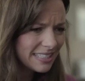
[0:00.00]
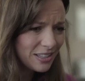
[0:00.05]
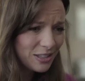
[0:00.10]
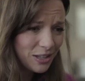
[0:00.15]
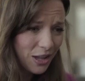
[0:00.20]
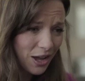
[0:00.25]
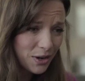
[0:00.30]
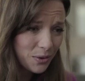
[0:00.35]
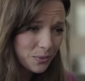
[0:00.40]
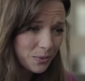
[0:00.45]

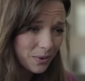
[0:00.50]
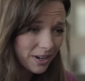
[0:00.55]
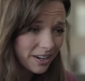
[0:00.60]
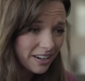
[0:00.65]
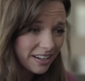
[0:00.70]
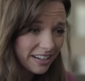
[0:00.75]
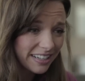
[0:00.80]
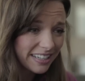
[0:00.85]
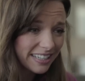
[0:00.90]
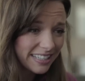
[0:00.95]
lot of
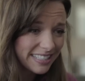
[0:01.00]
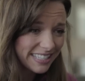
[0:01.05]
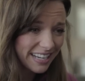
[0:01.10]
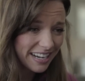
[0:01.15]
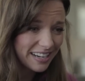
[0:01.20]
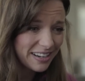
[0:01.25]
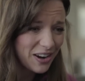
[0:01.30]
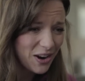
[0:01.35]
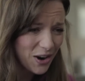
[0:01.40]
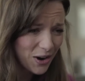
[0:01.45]
work. It's
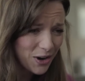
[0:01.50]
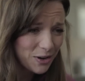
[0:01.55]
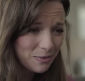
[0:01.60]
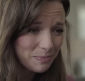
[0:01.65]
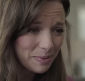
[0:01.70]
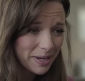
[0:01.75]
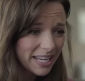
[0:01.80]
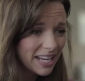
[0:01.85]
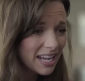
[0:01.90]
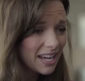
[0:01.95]
kind of
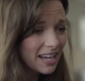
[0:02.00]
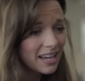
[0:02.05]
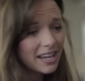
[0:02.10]
hard, but